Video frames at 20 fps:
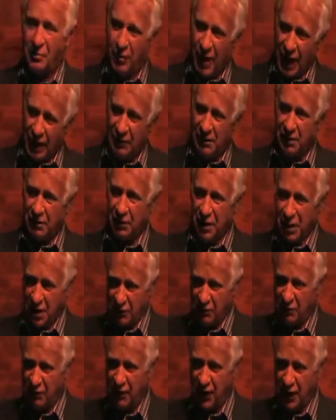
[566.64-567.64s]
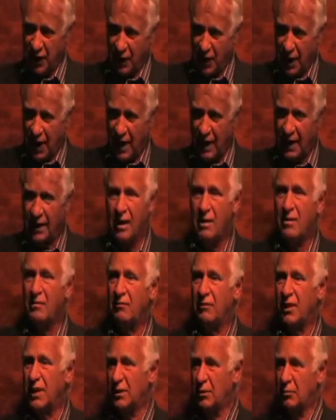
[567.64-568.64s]
bacteria and fungi
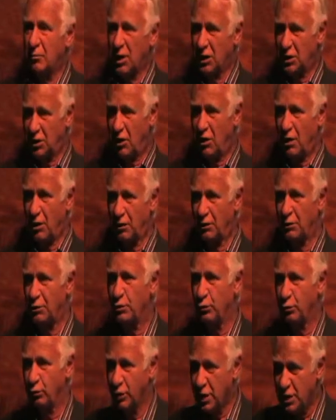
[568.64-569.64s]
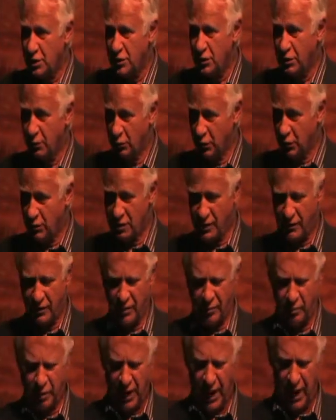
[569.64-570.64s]
find it much harder to reach the roots of
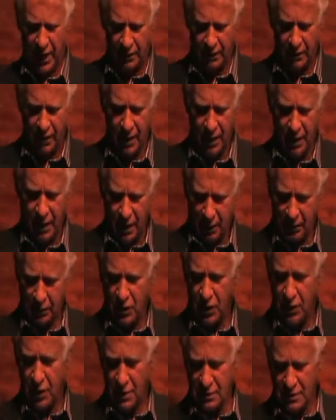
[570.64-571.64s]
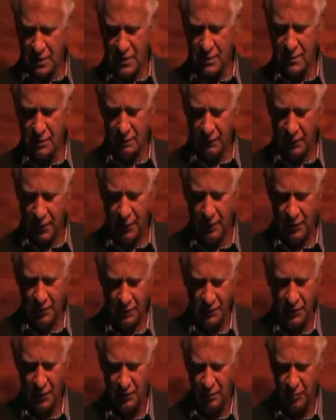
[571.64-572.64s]
the plant and cause the
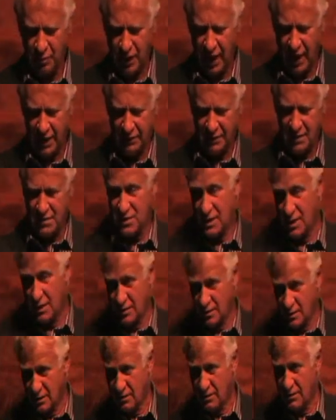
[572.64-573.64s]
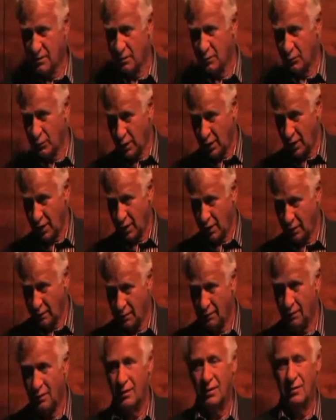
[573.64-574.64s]
sort of plant diseases that we need
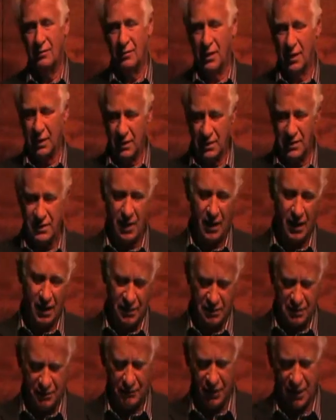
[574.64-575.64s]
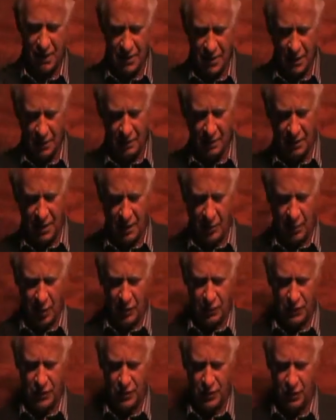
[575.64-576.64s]
fungicides and various other
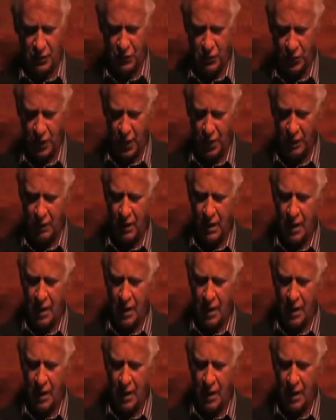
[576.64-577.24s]
chemicals to treat.